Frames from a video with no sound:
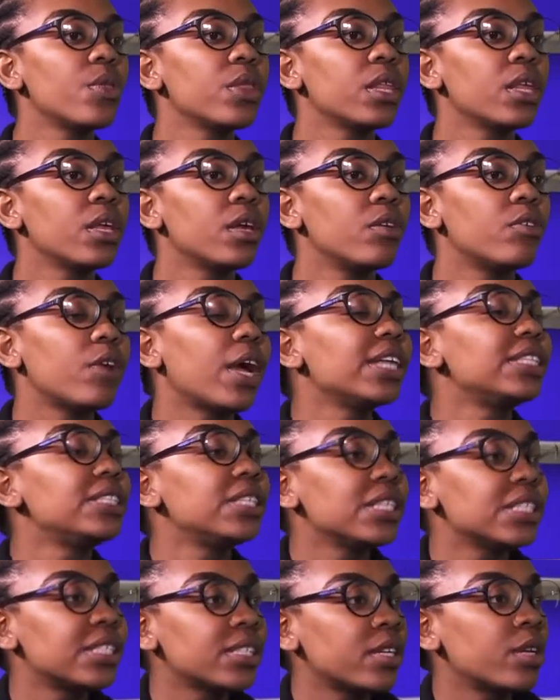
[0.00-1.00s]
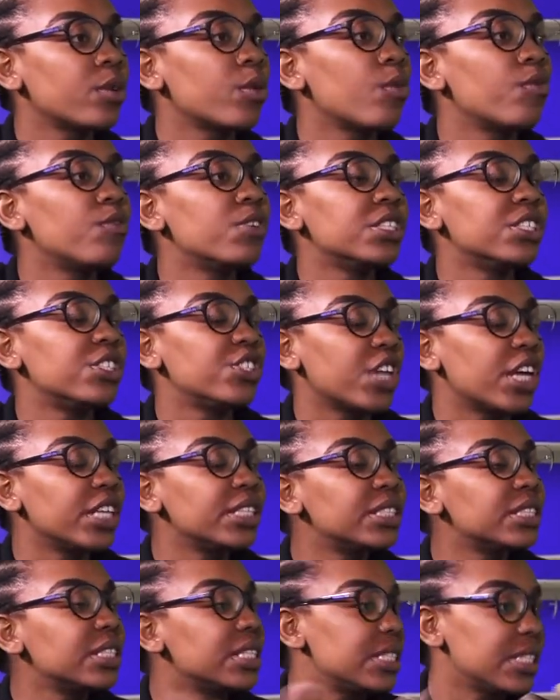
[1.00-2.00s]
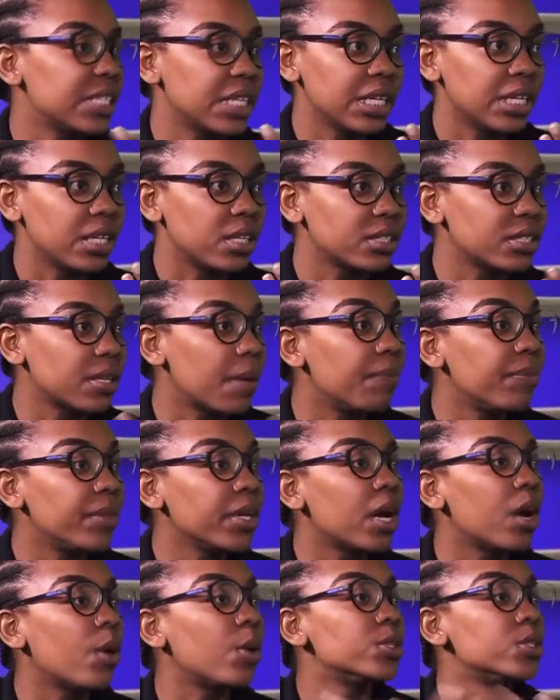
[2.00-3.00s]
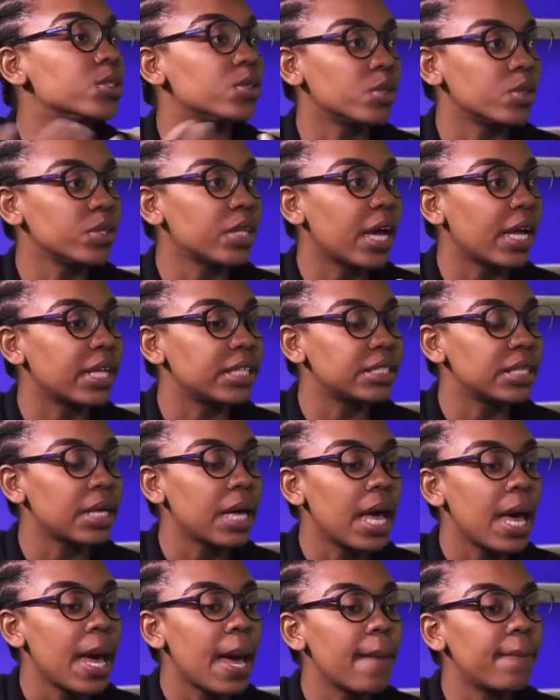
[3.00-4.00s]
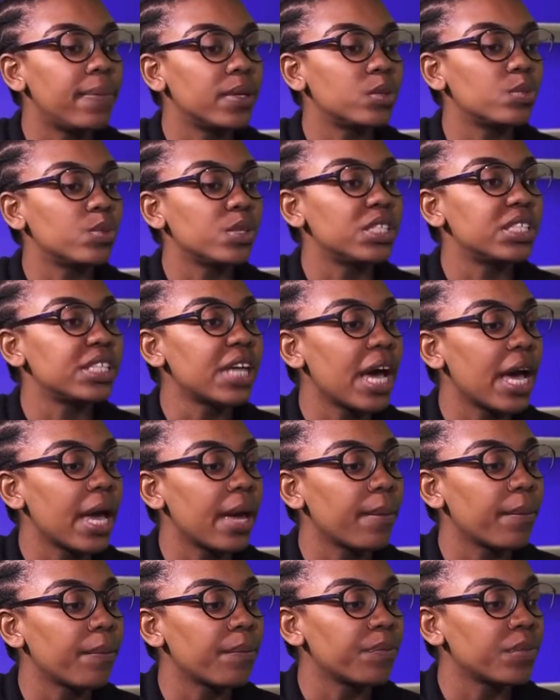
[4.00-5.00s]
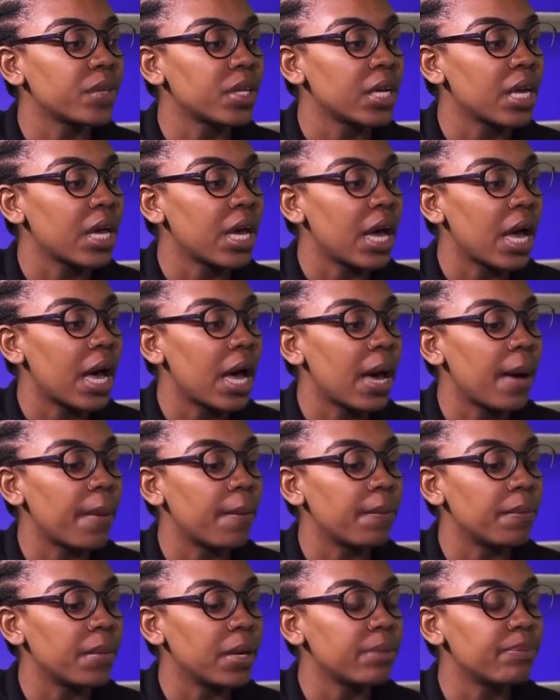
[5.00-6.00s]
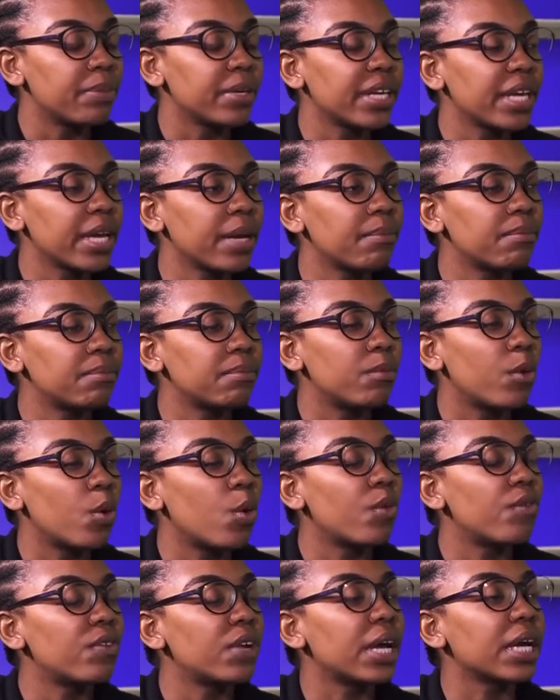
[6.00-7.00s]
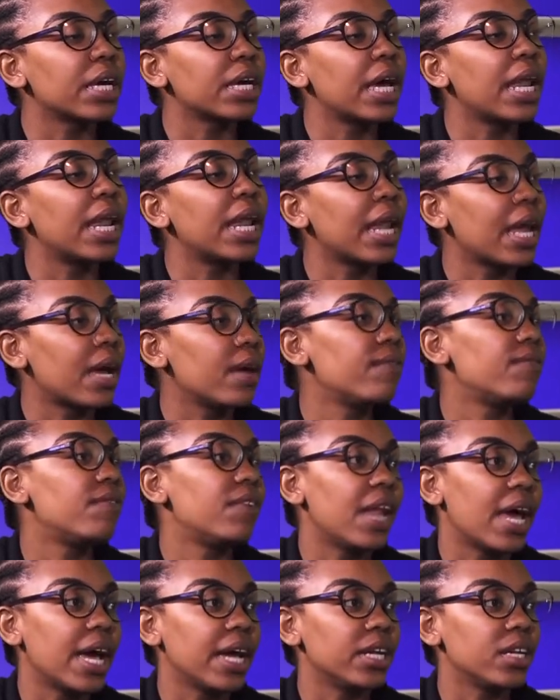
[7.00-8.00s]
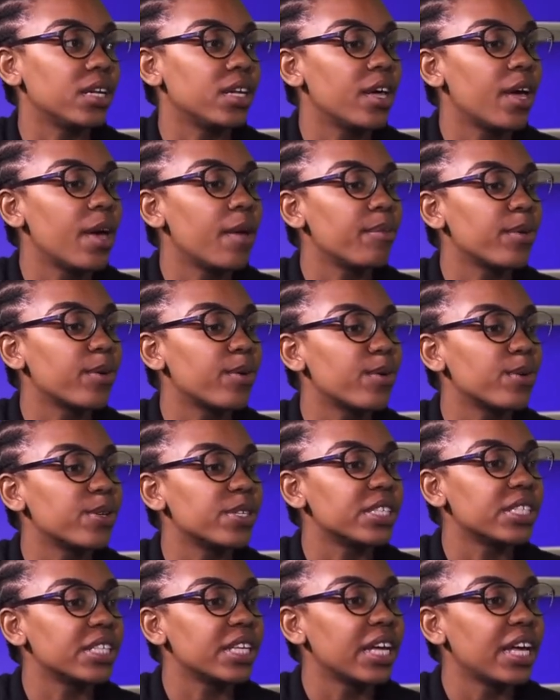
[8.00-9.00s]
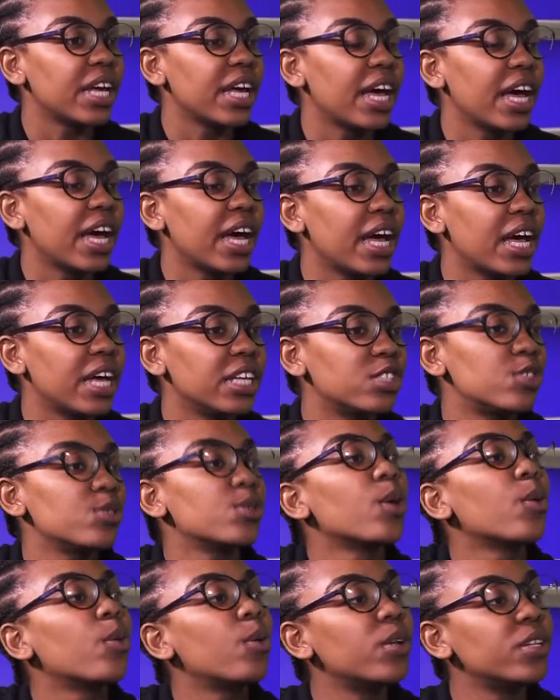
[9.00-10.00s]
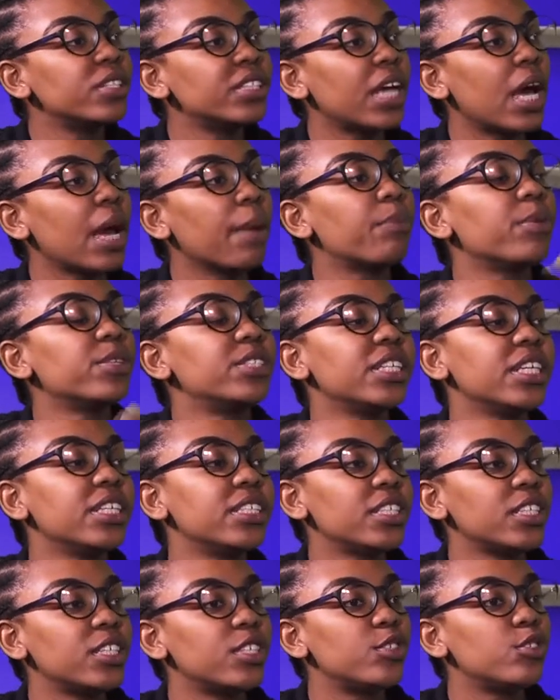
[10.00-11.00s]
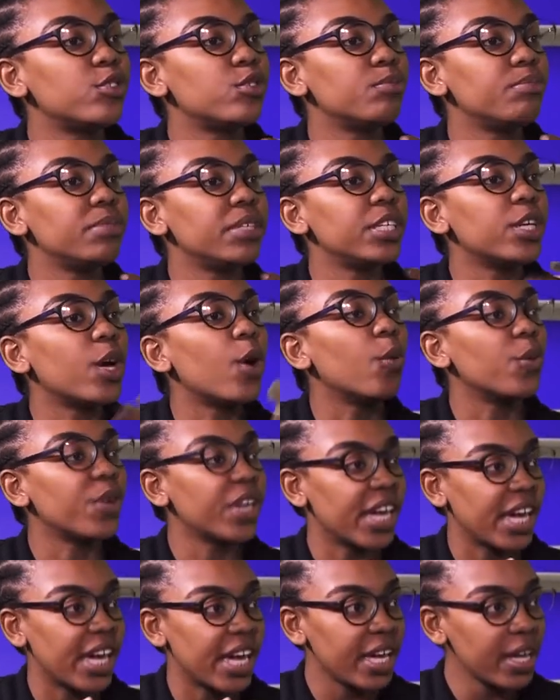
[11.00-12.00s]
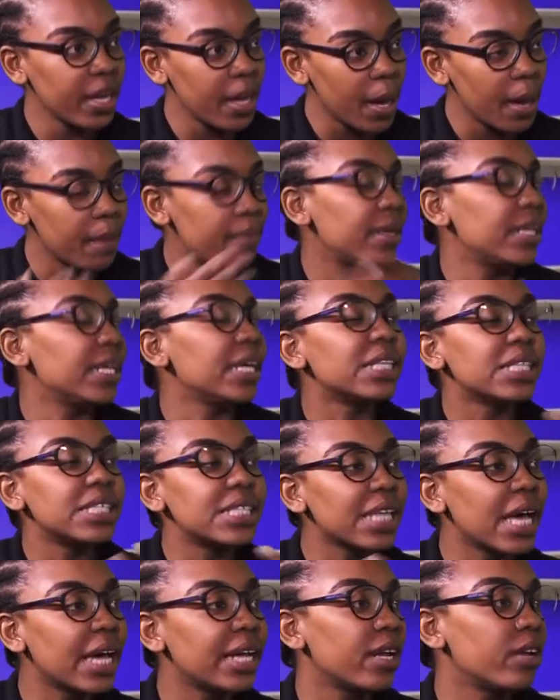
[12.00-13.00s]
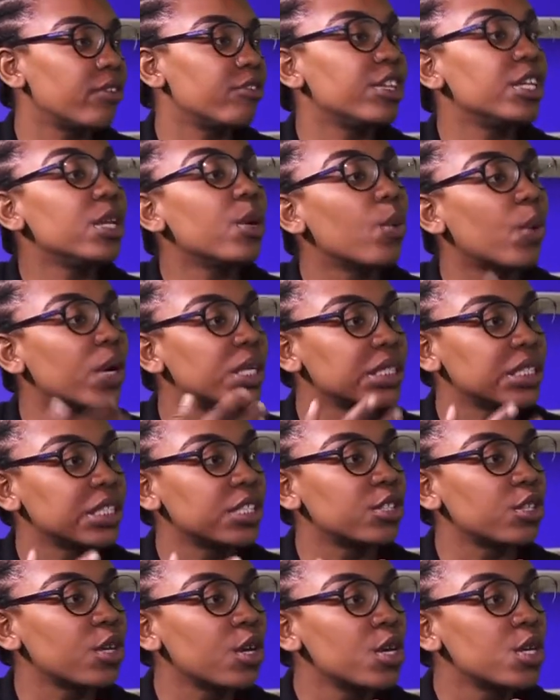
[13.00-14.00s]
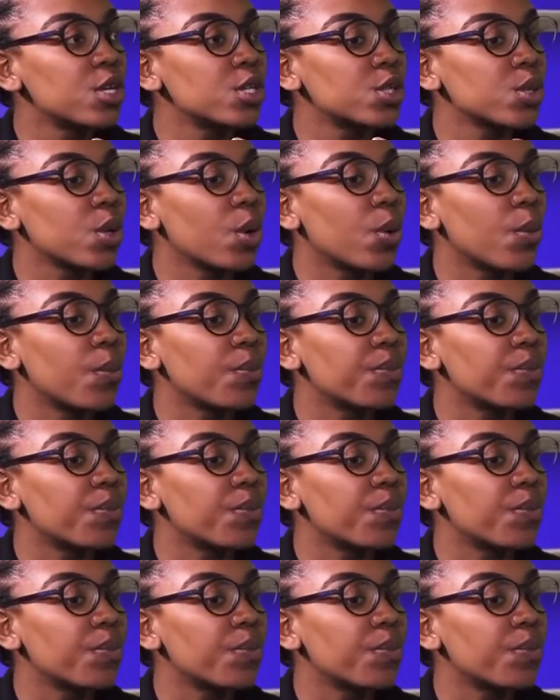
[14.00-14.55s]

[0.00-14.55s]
writing started off as just a skill, something I was good at. But with time, it became more of a lifeline, because to the world, I pretended to be okay, but inside I really wasn't. So